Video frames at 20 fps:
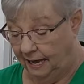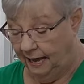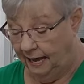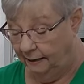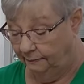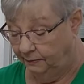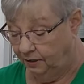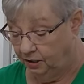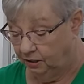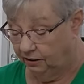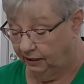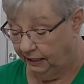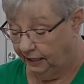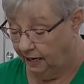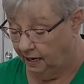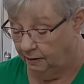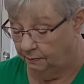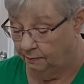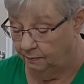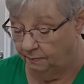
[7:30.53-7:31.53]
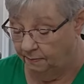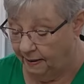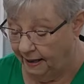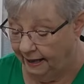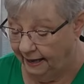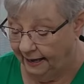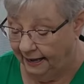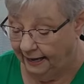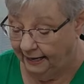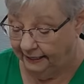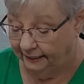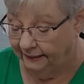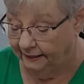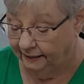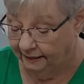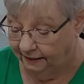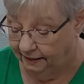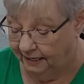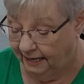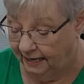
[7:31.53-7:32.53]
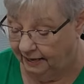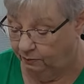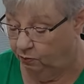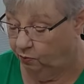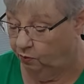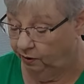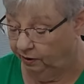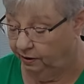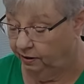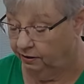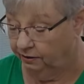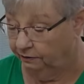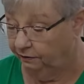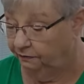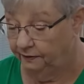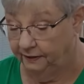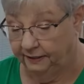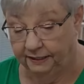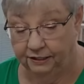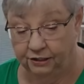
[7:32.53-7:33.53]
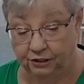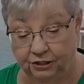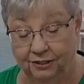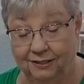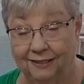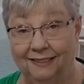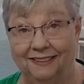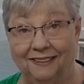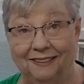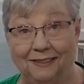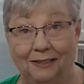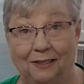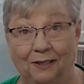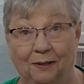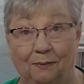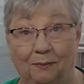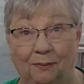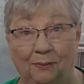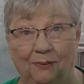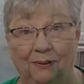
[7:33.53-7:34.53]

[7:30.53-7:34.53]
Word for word: I'm going to come back and we're going to finish this up,